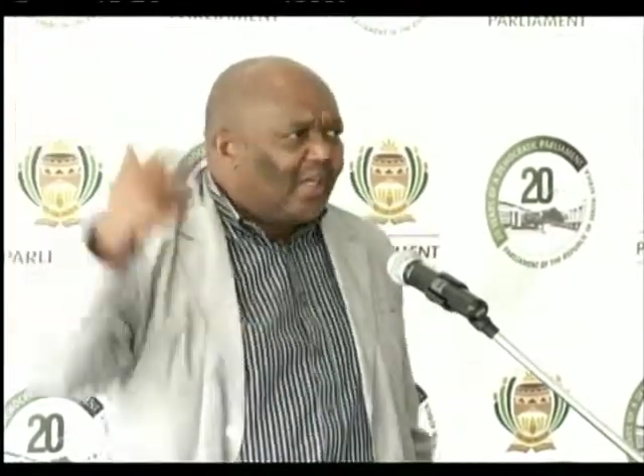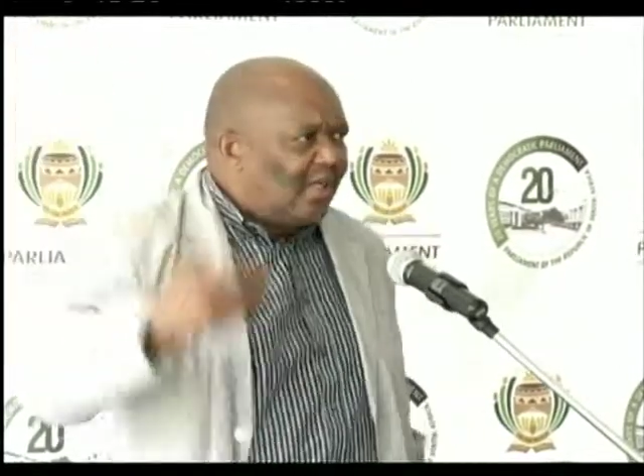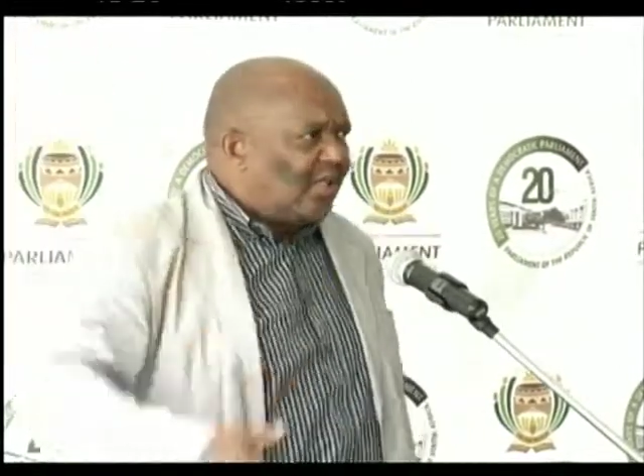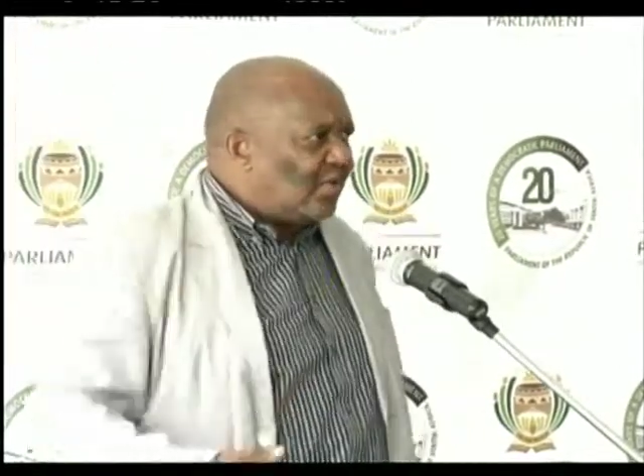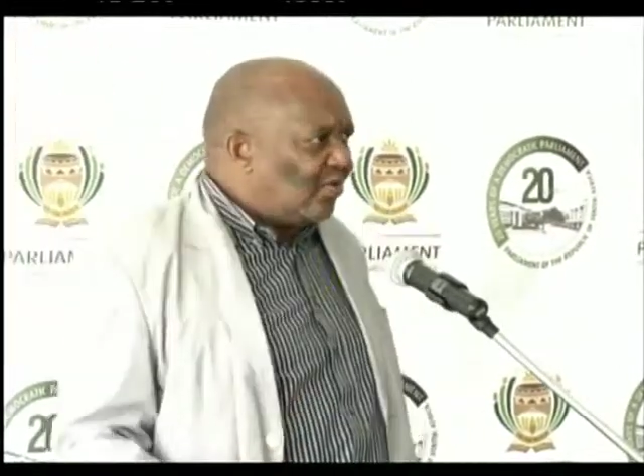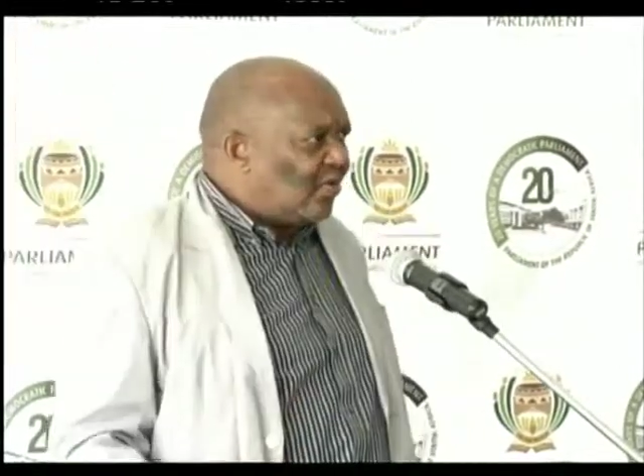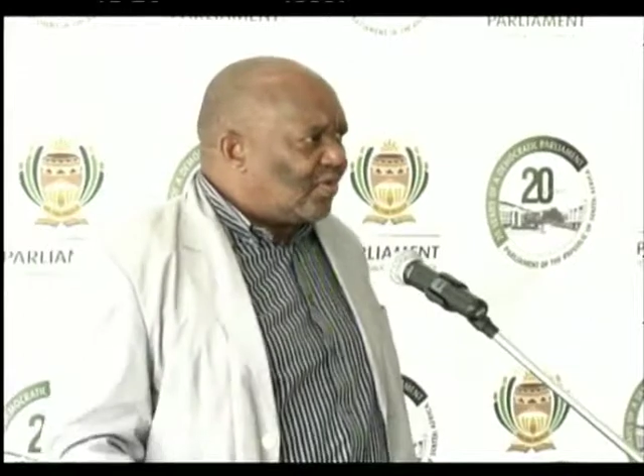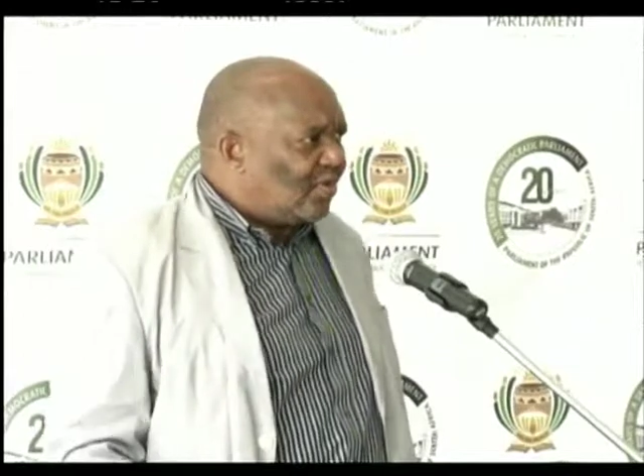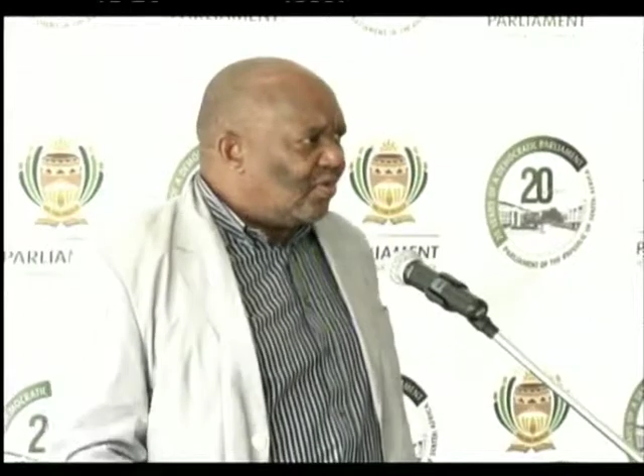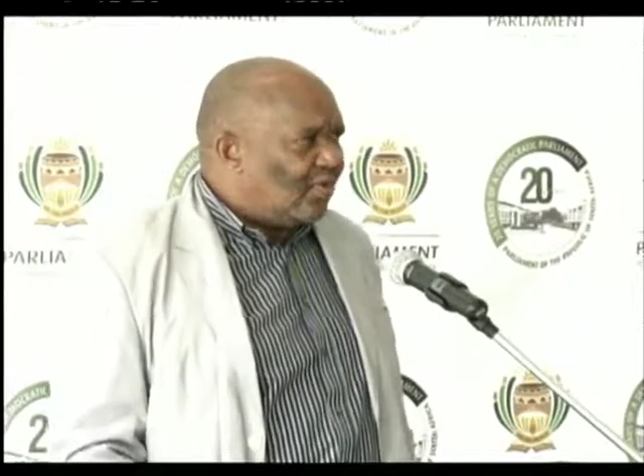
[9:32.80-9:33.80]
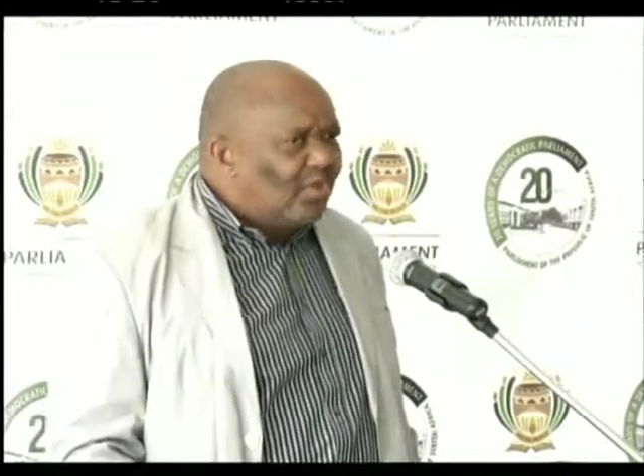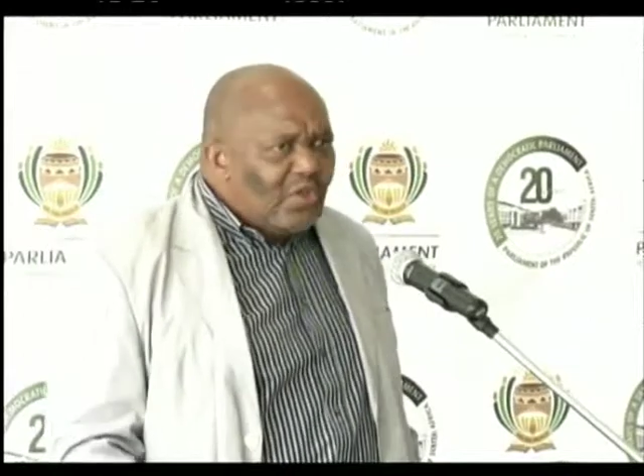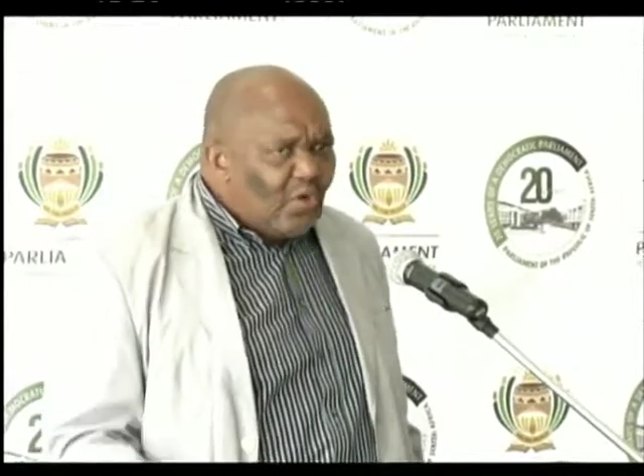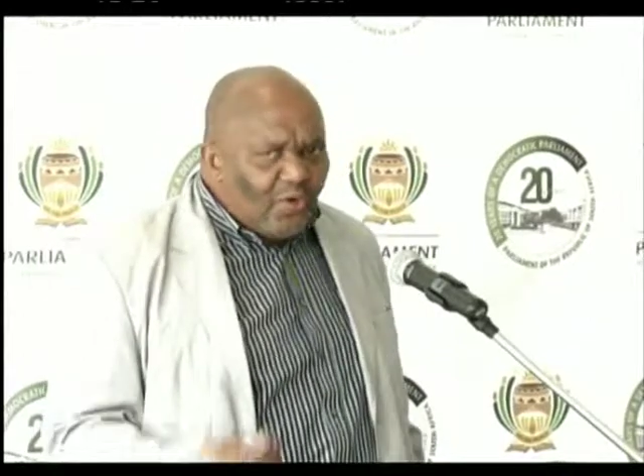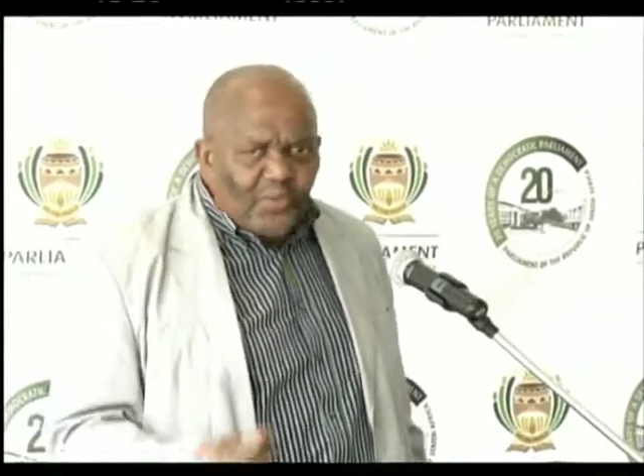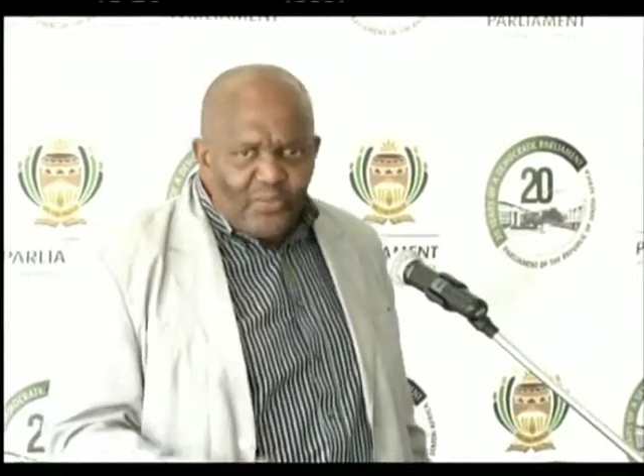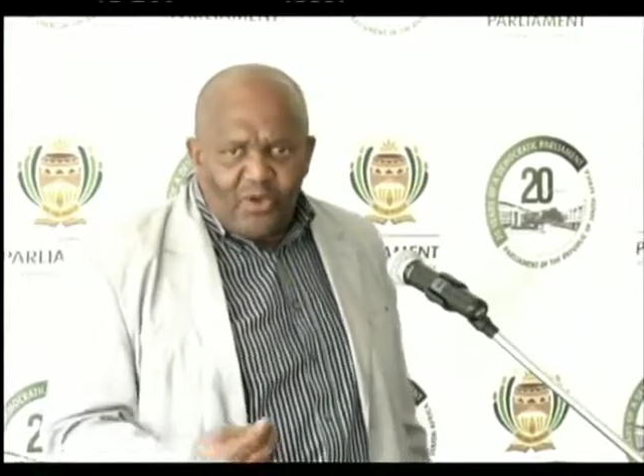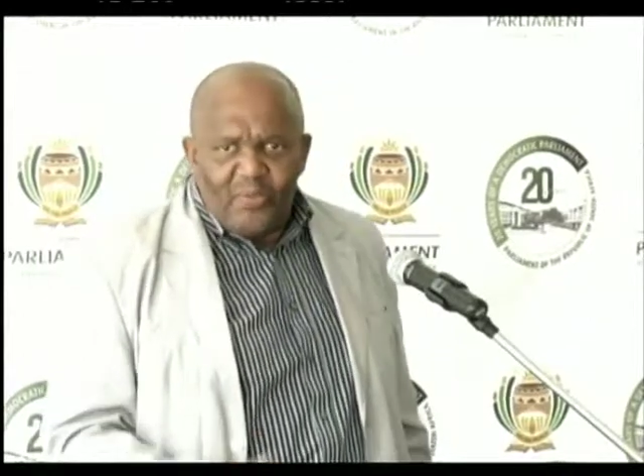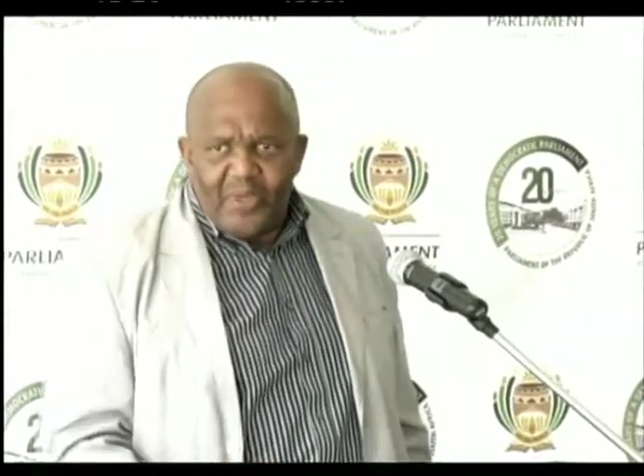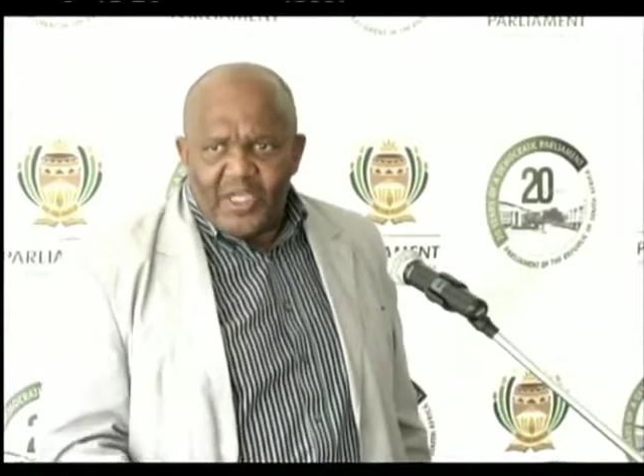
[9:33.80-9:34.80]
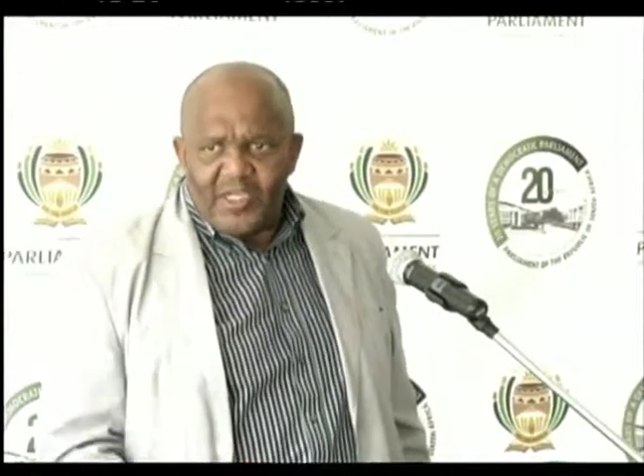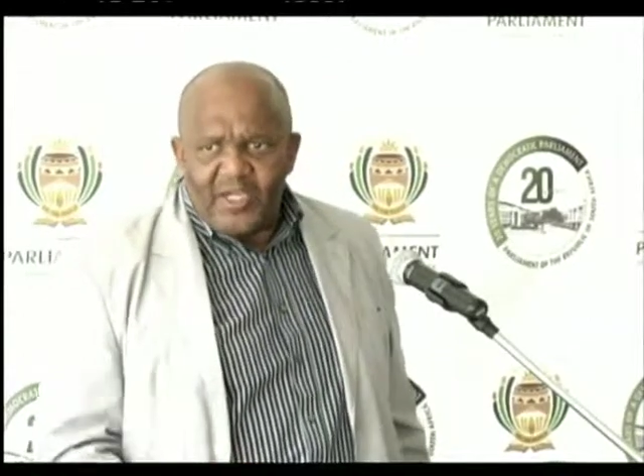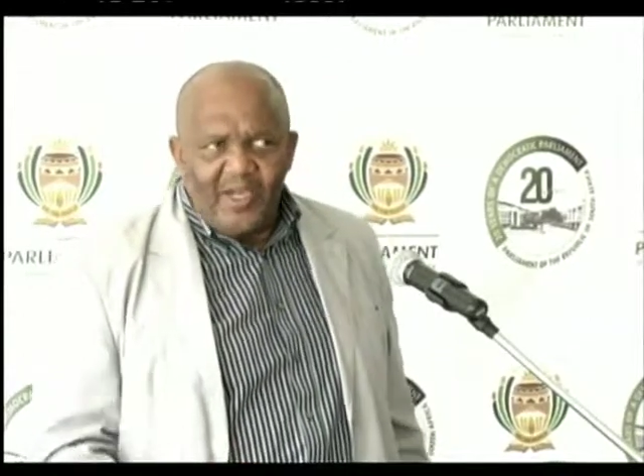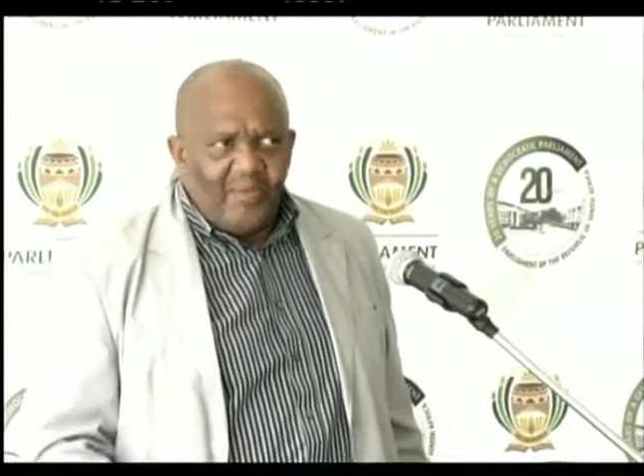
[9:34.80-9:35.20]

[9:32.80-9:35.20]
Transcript: it is also in no small measure